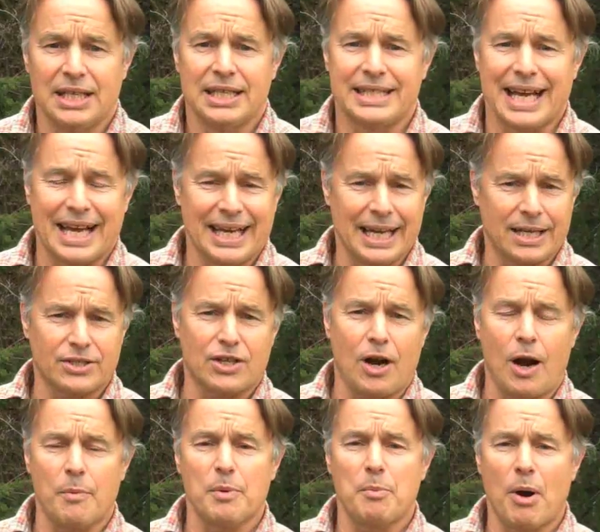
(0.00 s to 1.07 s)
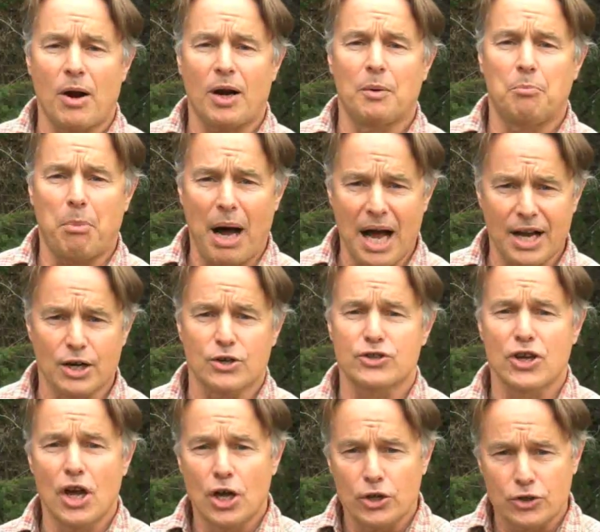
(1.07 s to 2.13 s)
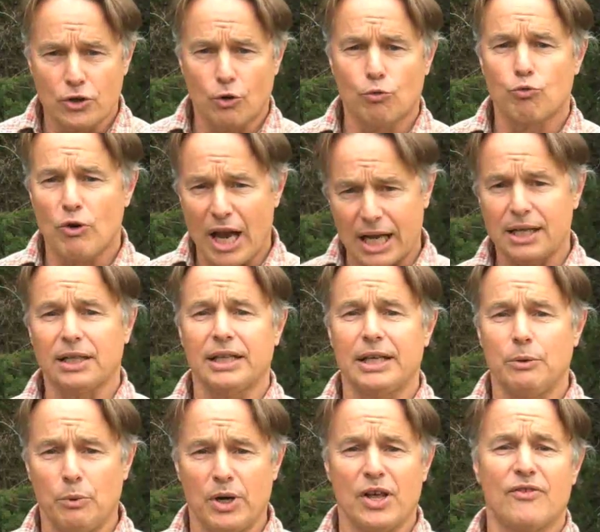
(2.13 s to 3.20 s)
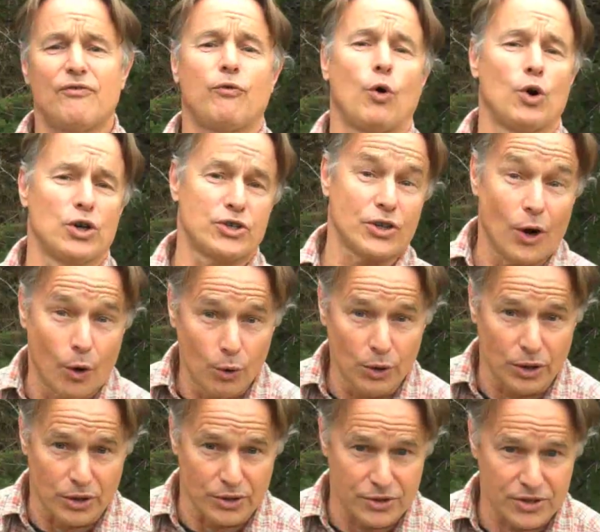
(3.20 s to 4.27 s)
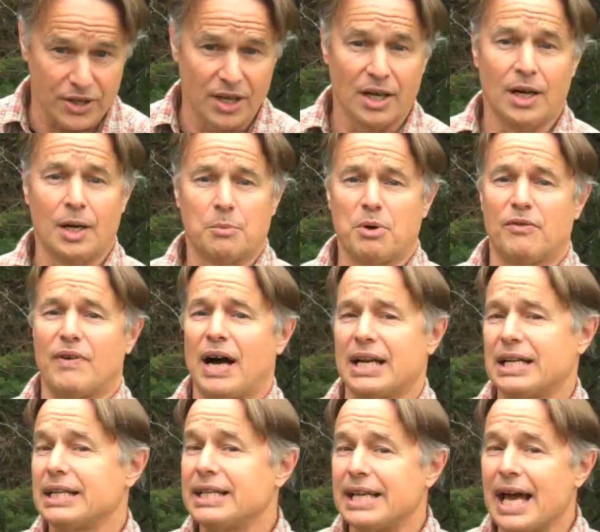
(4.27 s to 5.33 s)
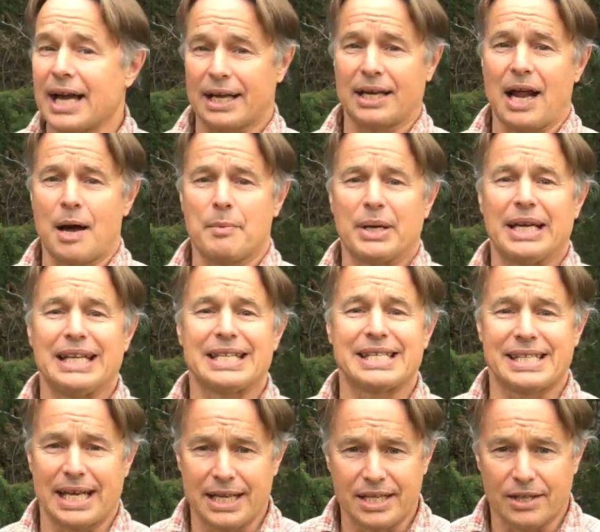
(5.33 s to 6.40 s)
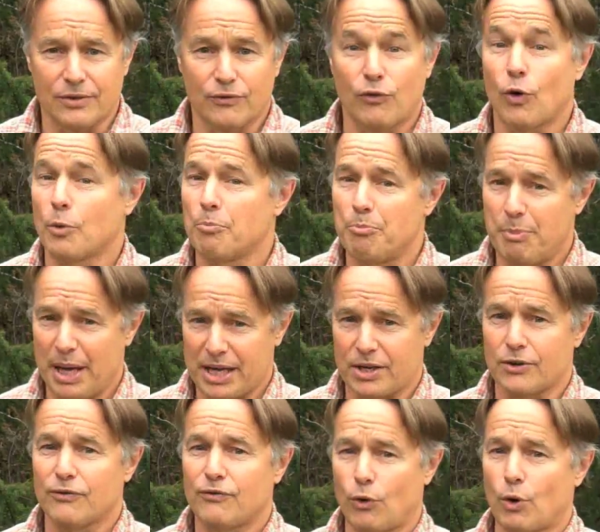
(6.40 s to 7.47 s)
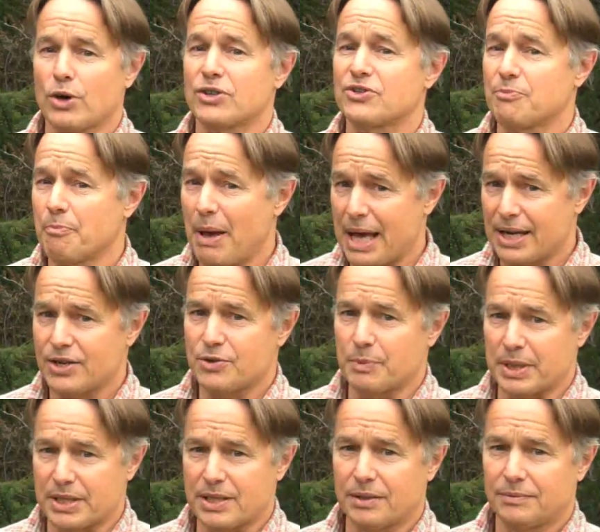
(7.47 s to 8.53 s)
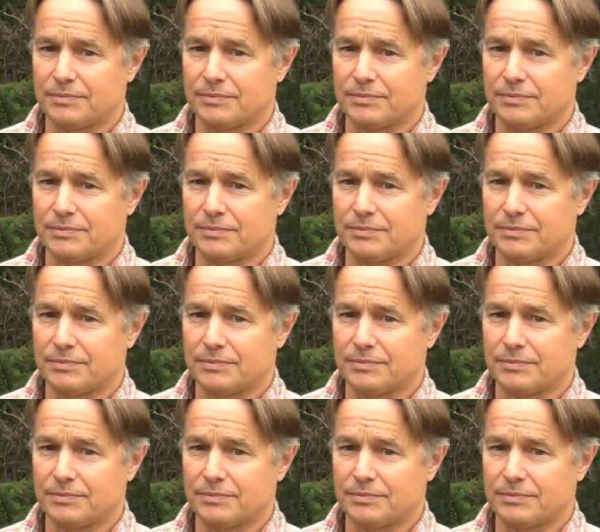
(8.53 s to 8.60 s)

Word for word: that connects carbon market buyers directly with forest owners, providing the economic incentive for better forest management.